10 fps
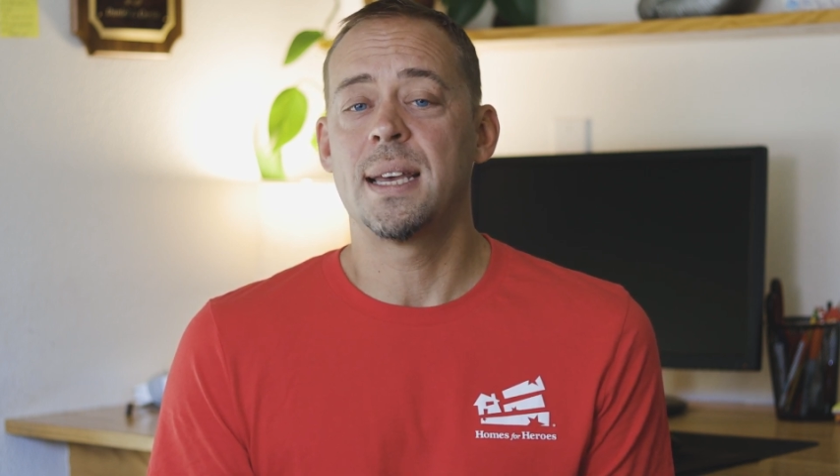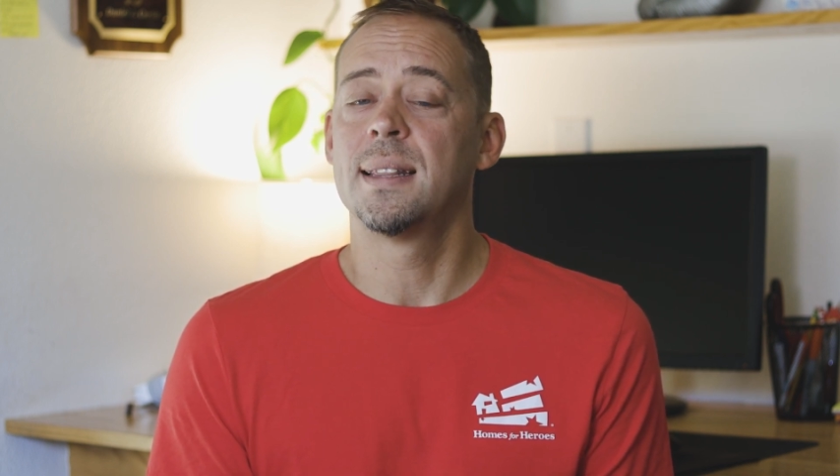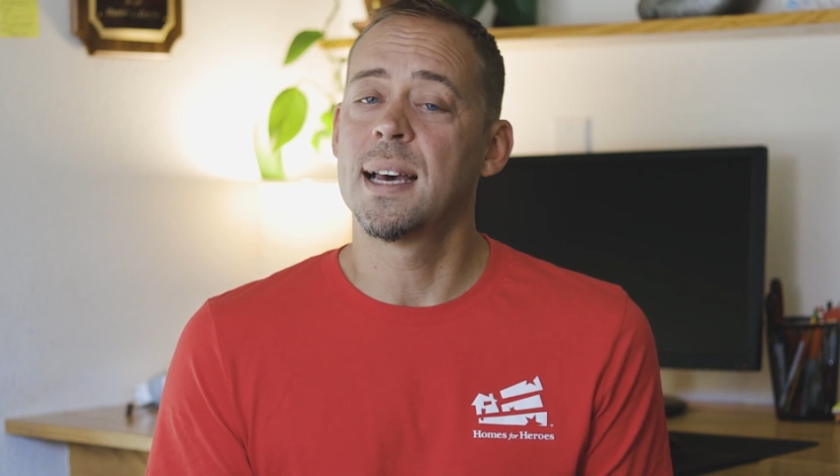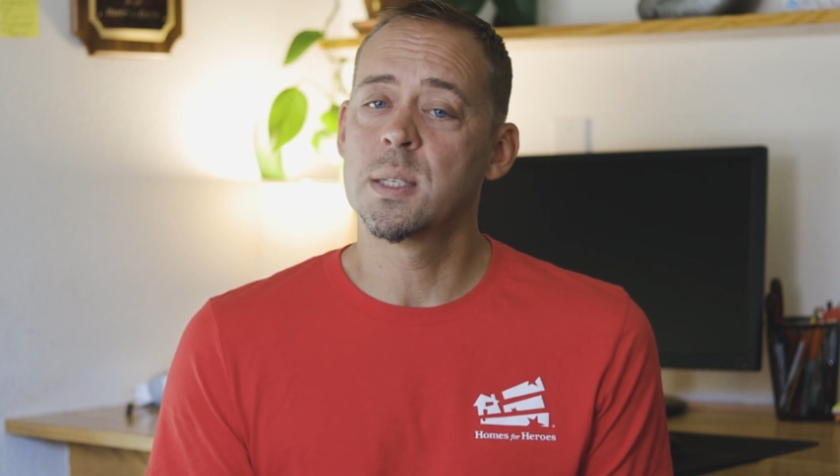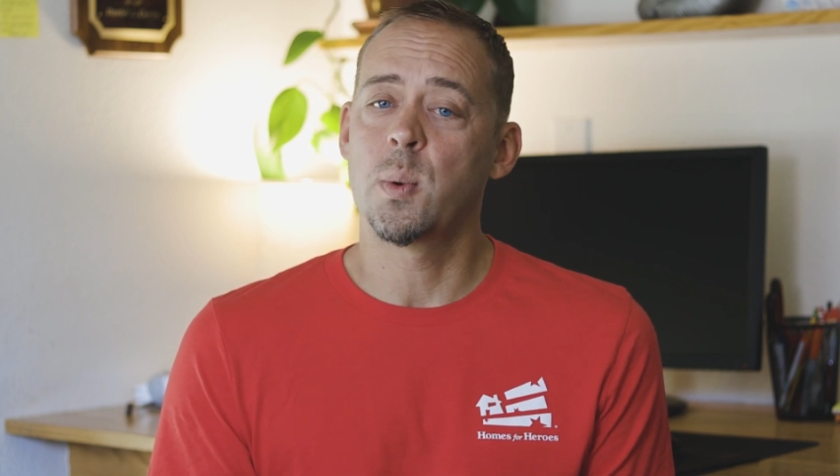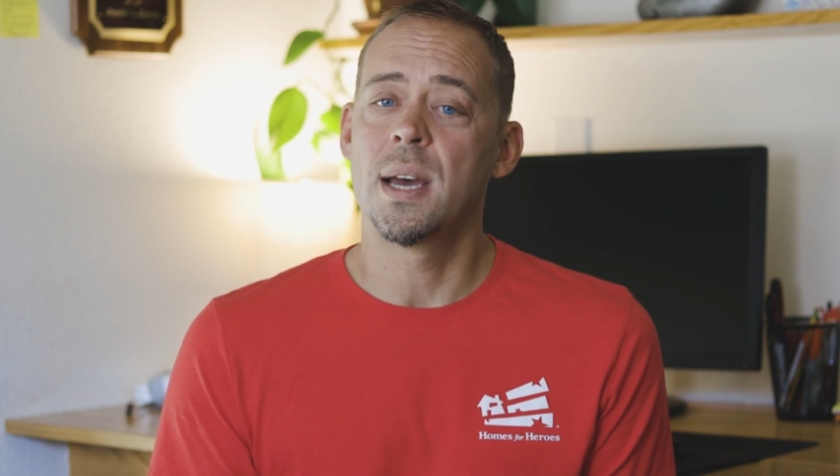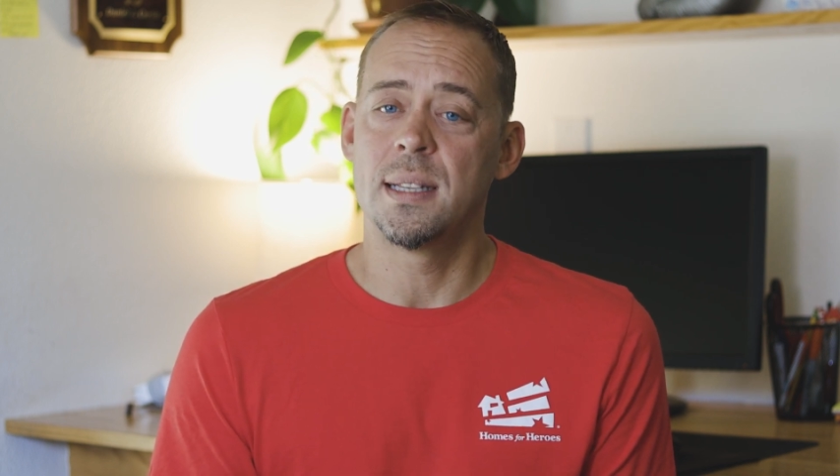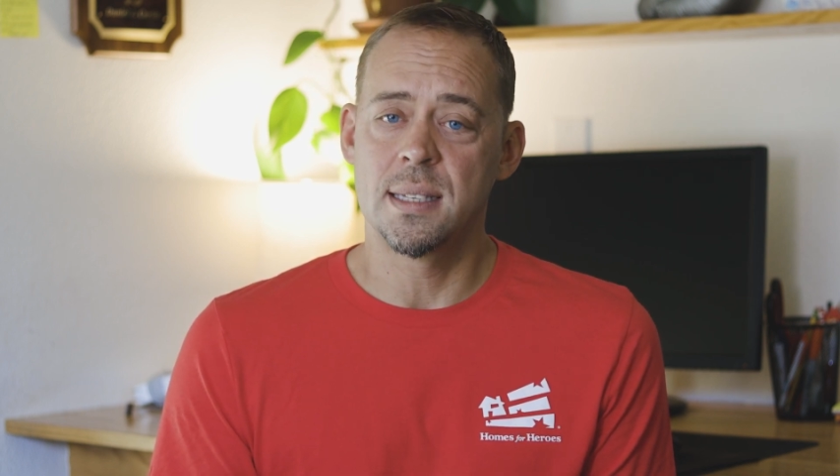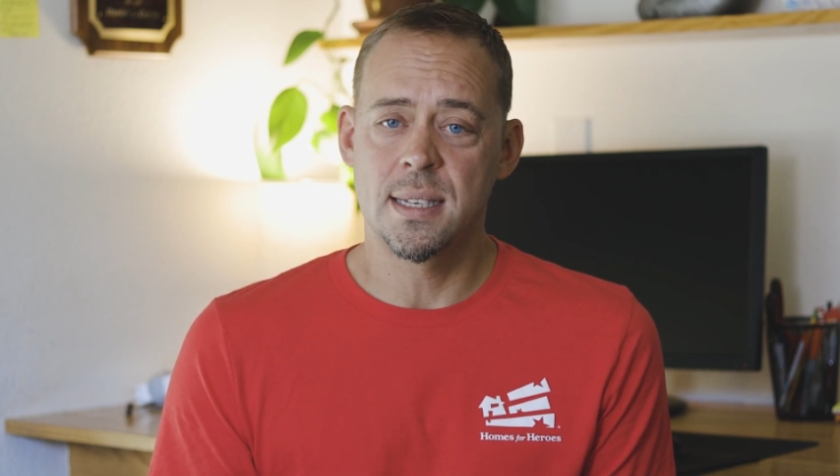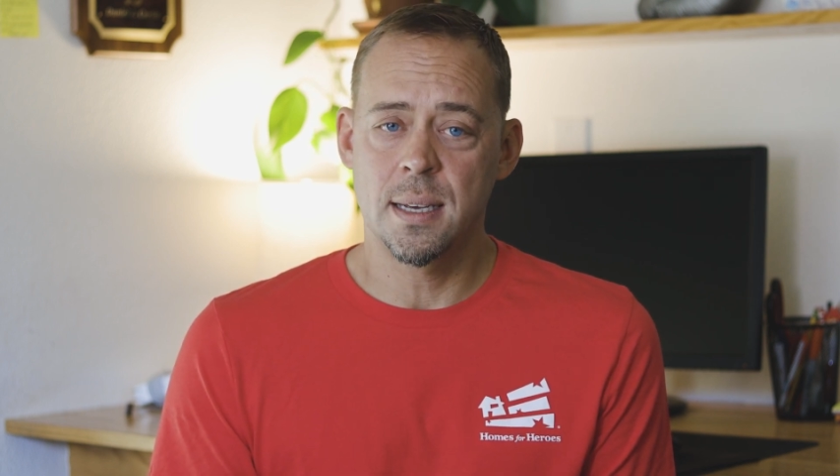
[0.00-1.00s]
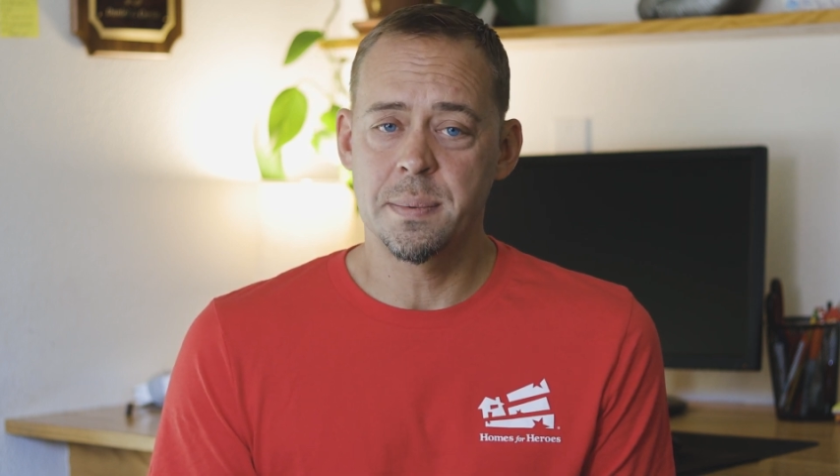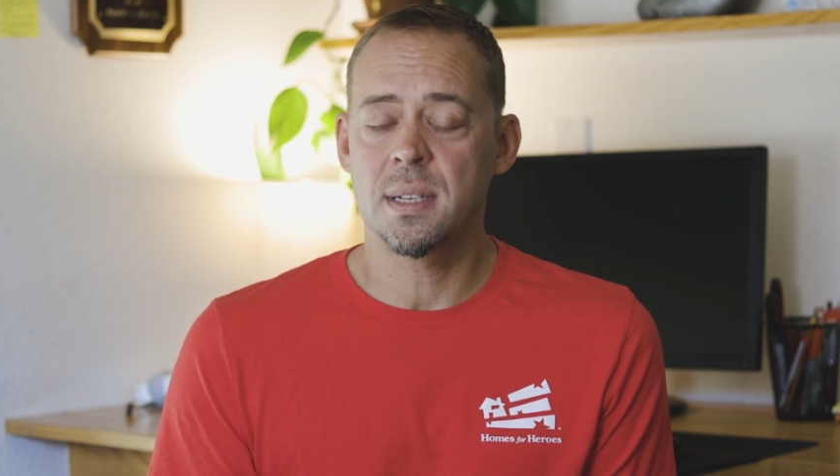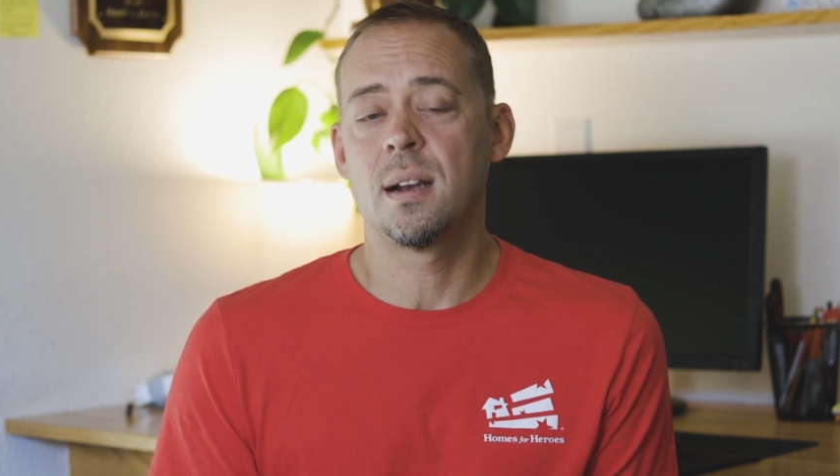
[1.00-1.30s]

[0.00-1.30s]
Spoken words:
and that's why these tips